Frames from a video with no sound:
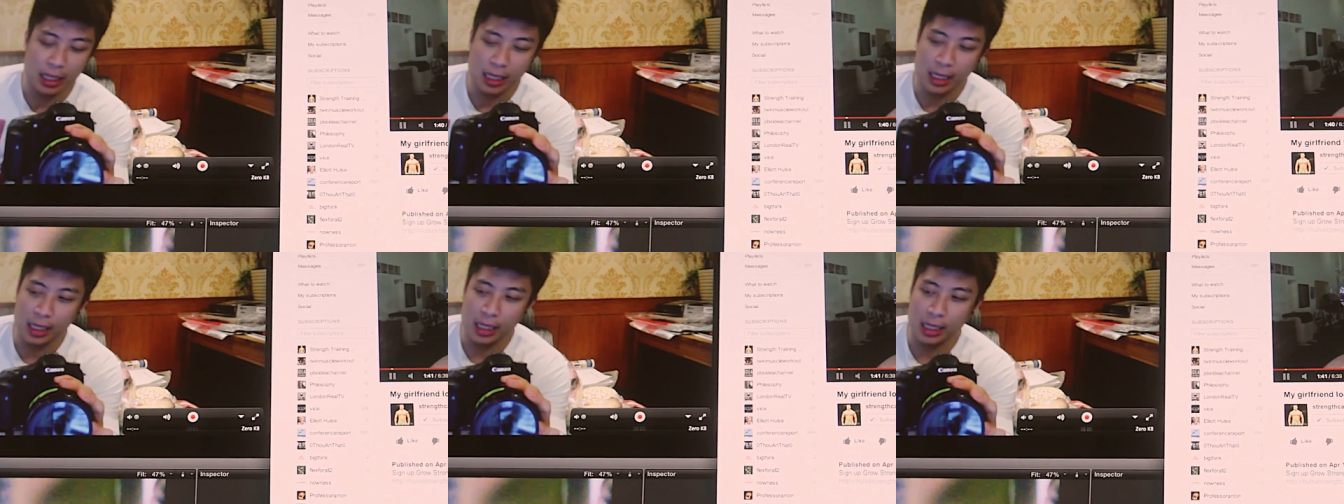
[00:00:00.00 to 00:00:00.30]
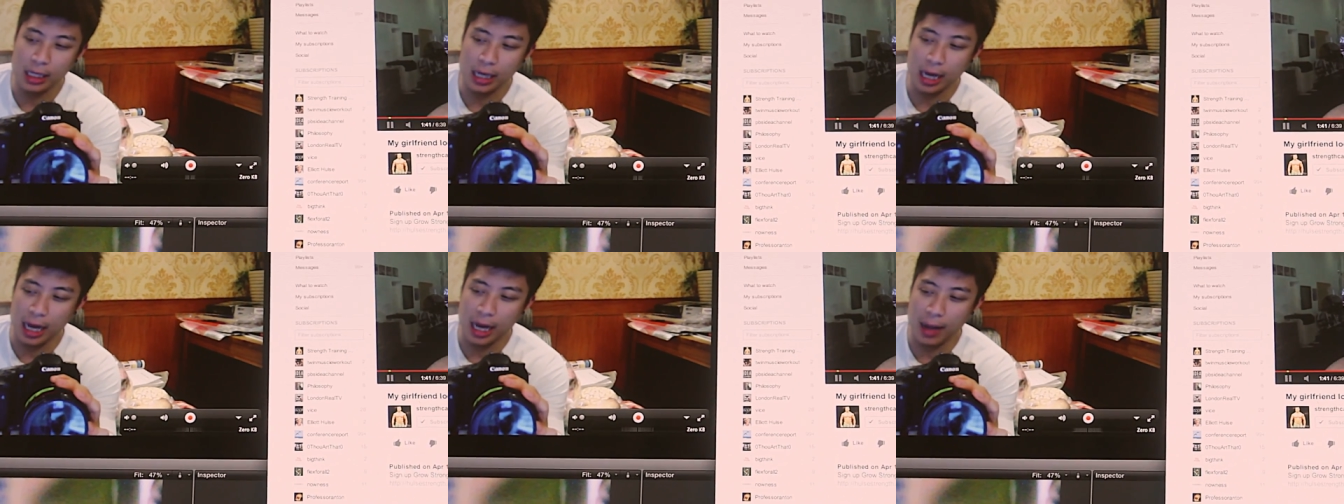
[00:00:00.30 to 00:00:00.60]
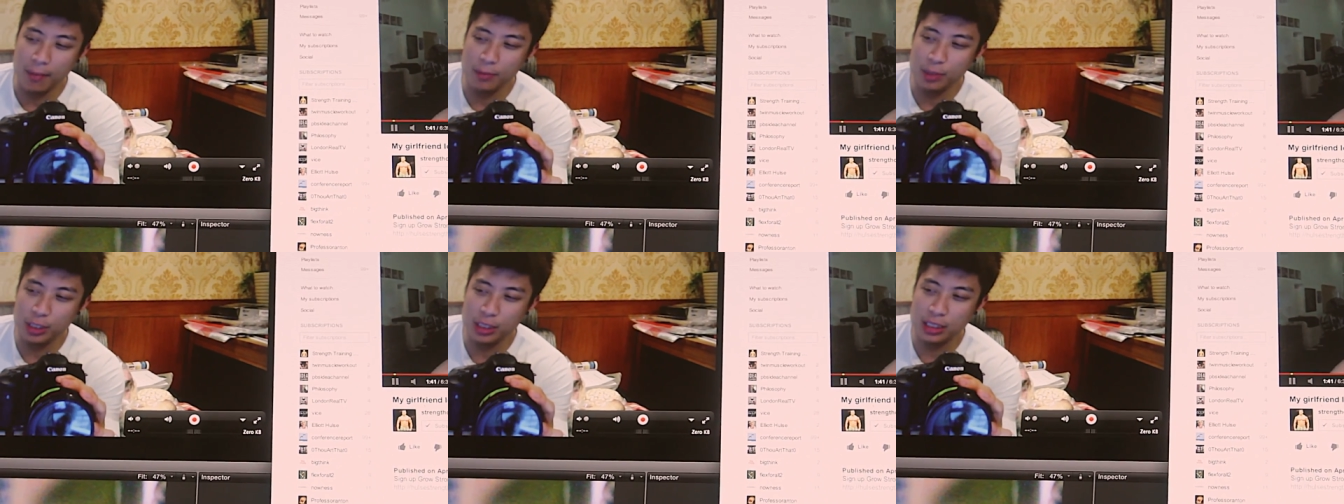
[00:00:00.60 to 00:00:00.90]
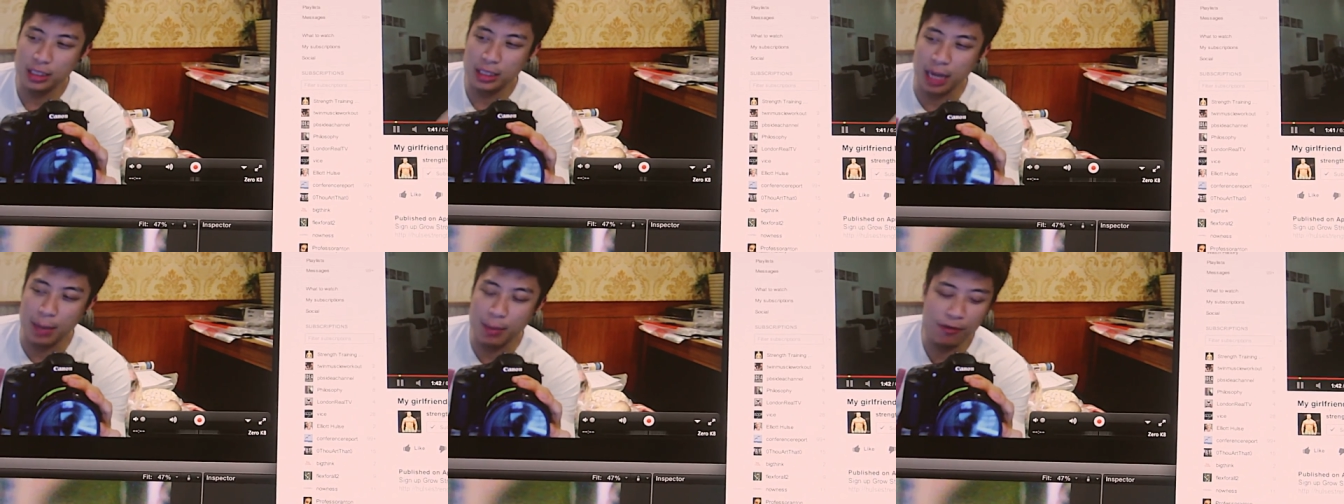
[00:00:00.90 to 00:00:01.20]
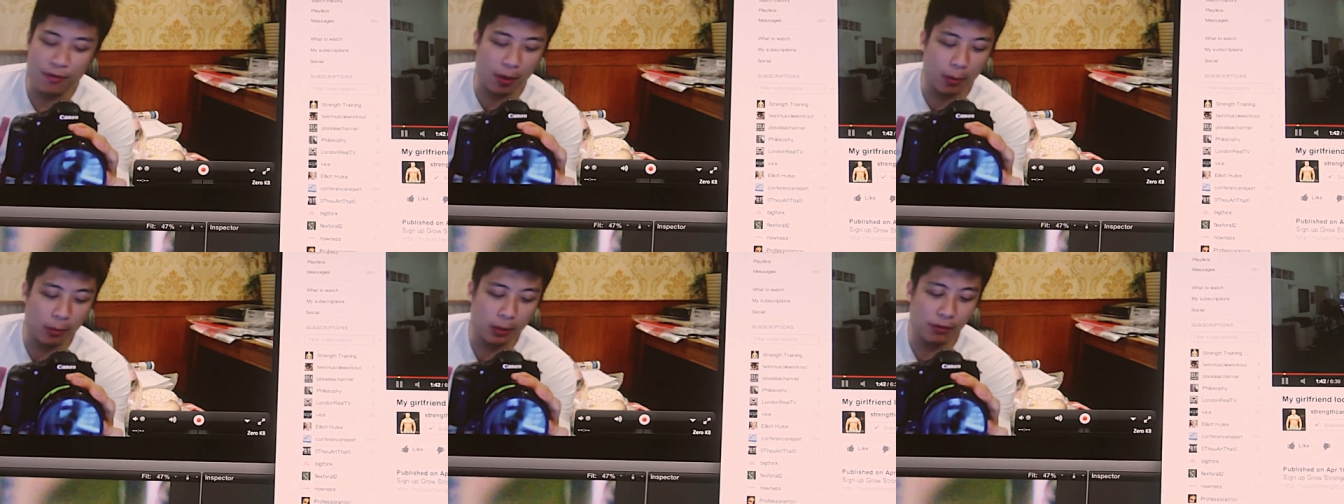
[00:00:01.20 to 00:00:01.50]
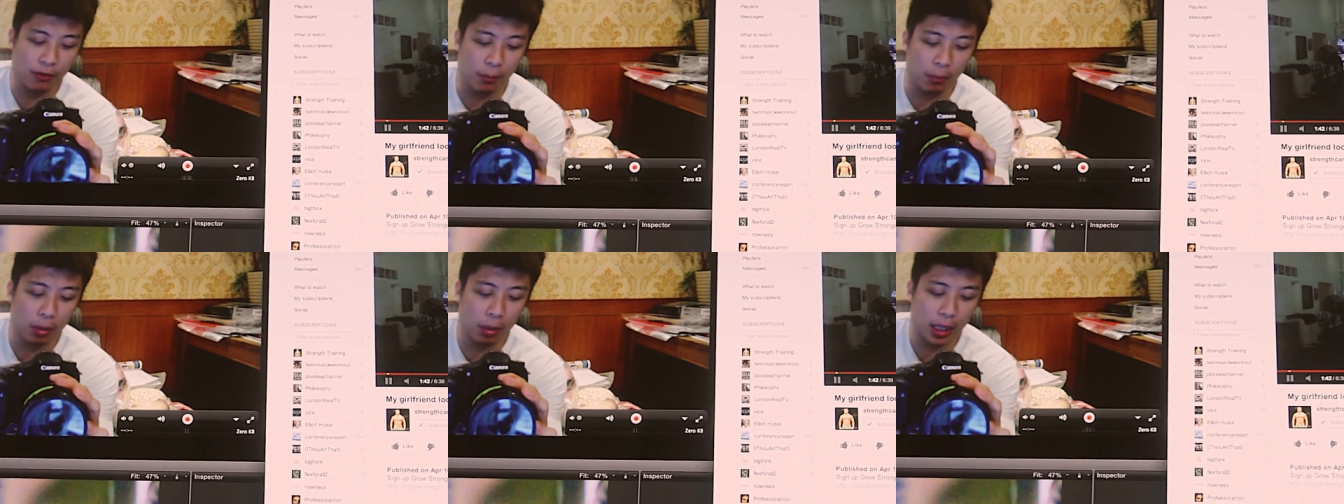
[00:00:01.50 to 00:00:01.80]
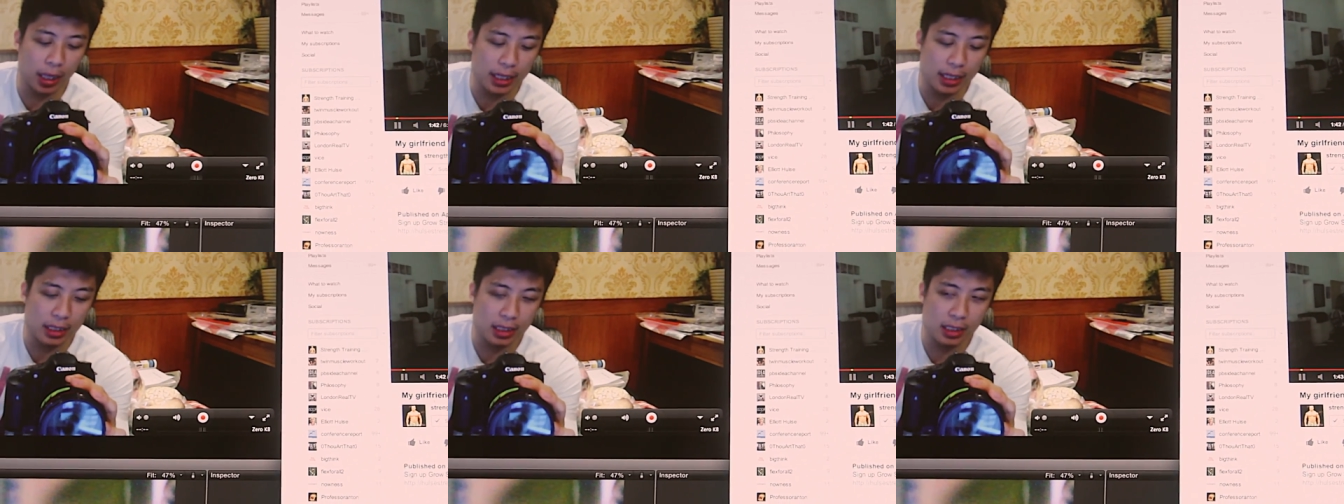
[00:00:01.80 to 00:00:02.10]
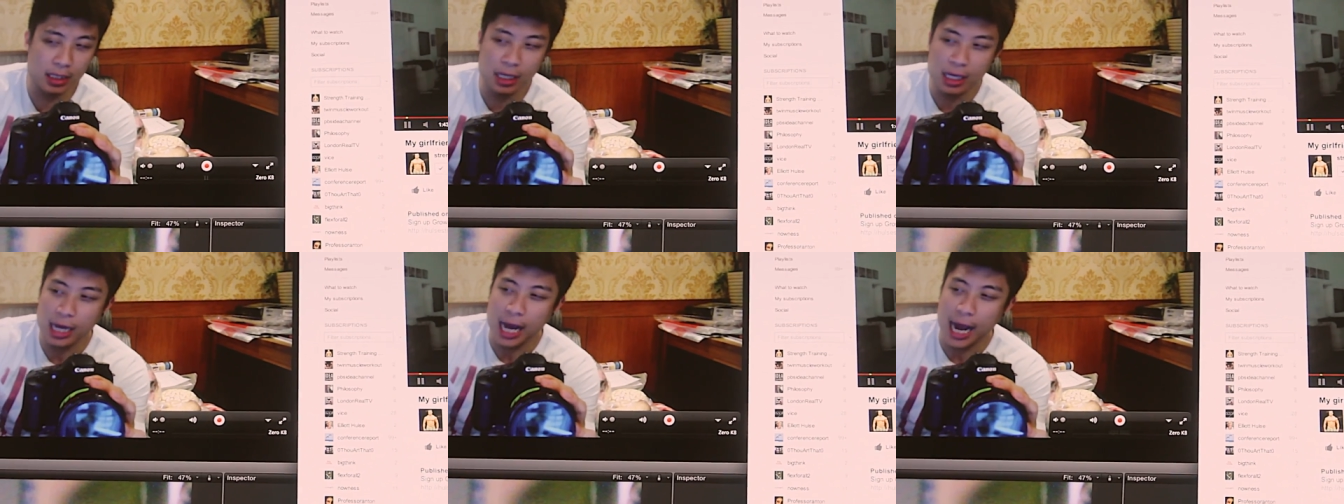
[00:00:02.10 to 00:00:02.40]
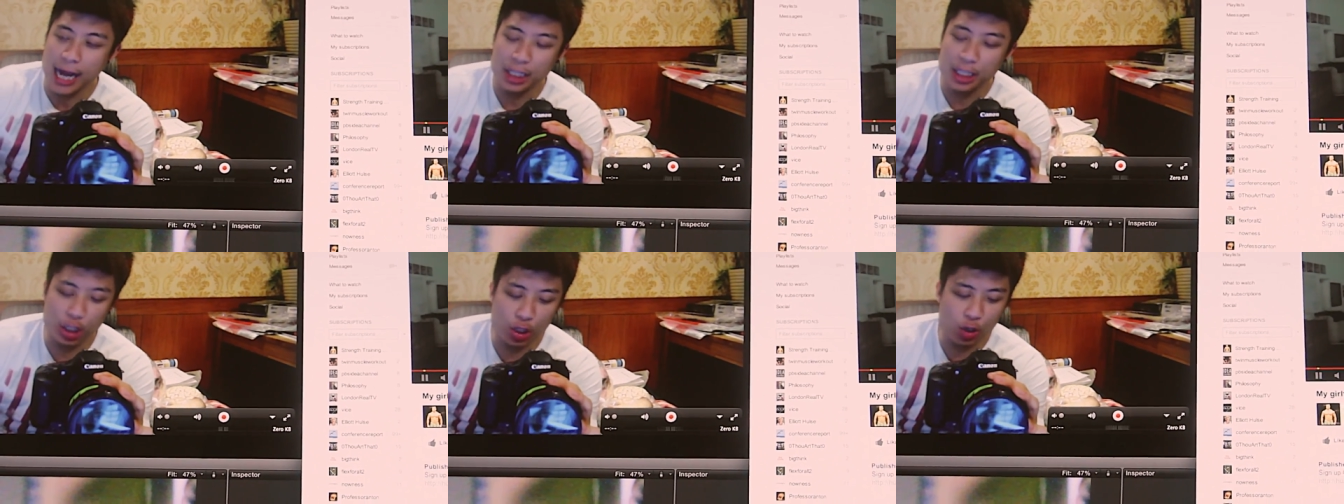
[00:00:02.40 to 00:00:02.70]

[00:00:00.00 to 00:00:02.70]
Uh, I'm just coming from a different place. I do